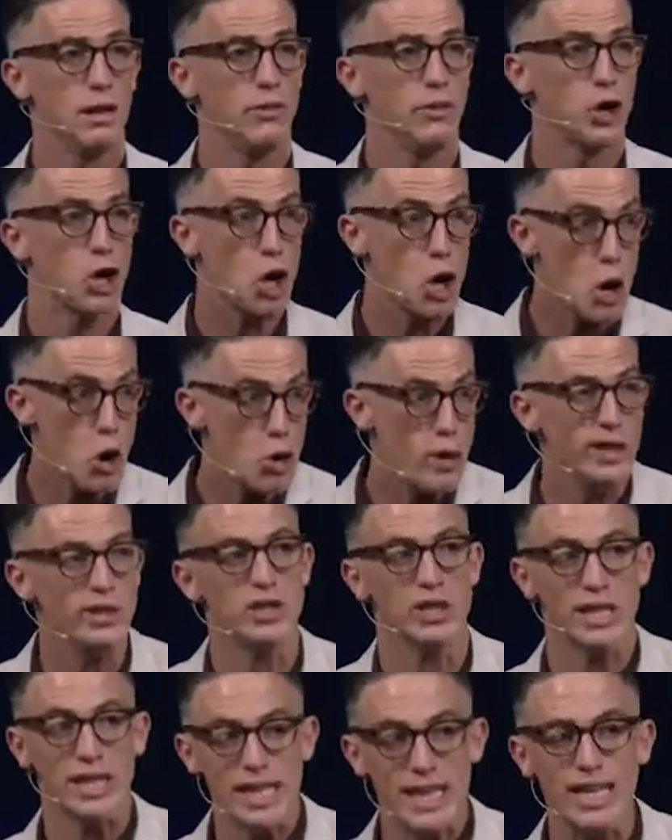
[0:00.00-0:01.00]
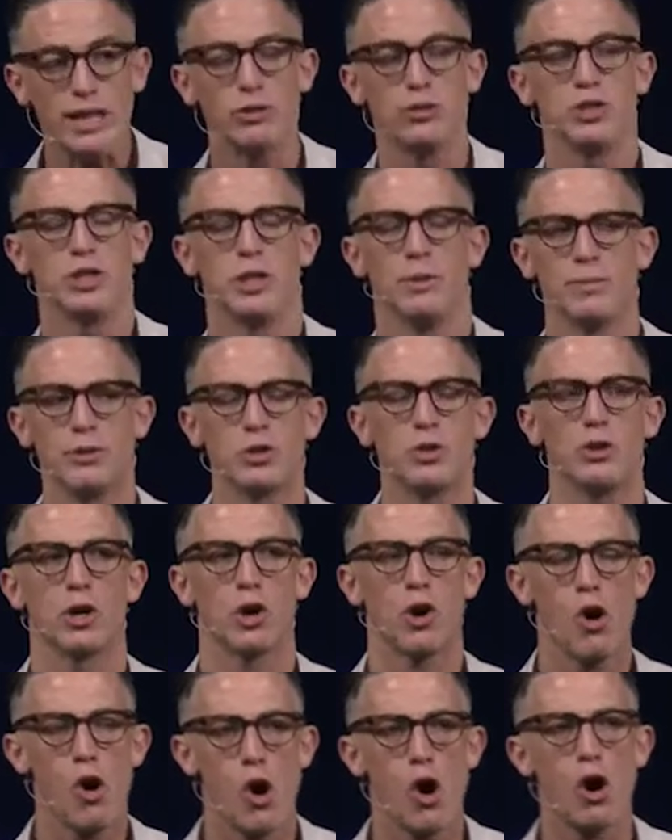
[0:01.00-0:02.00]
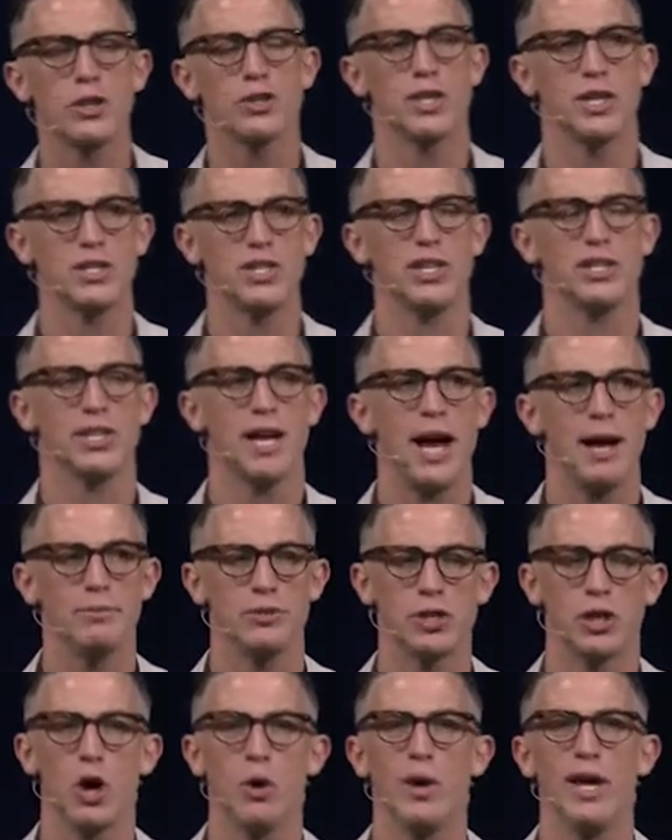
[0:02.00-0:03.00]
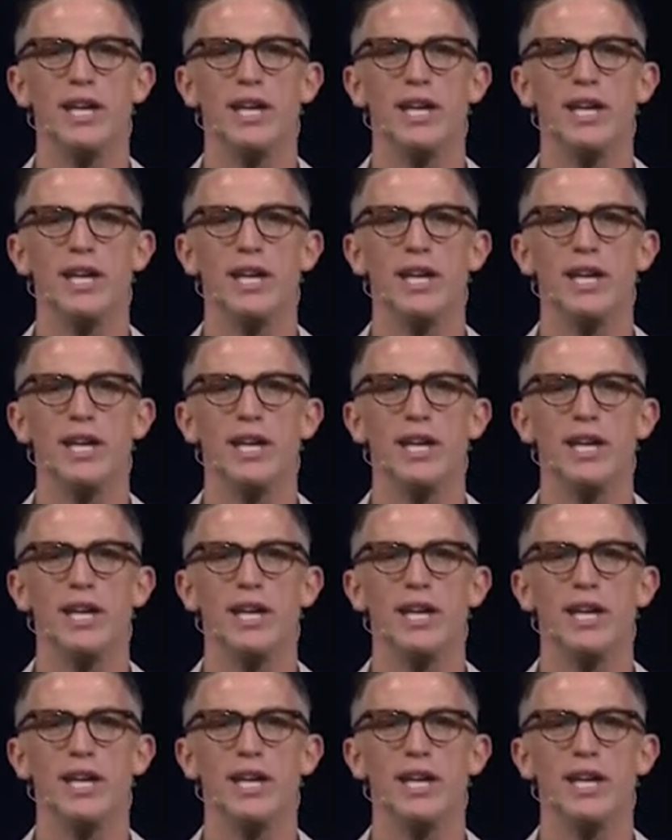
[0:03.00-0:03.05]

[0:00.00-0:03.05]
The courage and leadership is to cause us at times to go,